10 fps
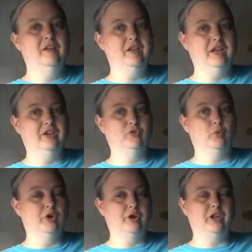get to
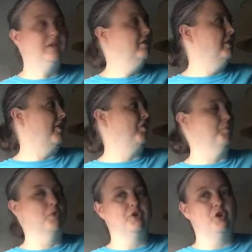work, get some
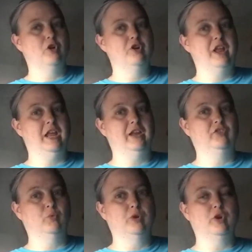more yarn, and get
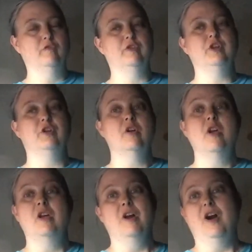to work over here
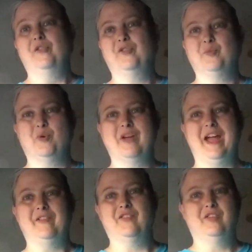on some more
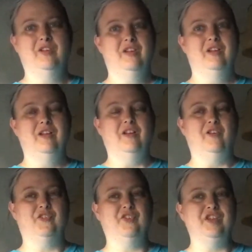hats. I'll
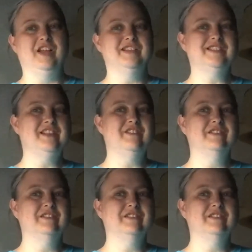see you guys later.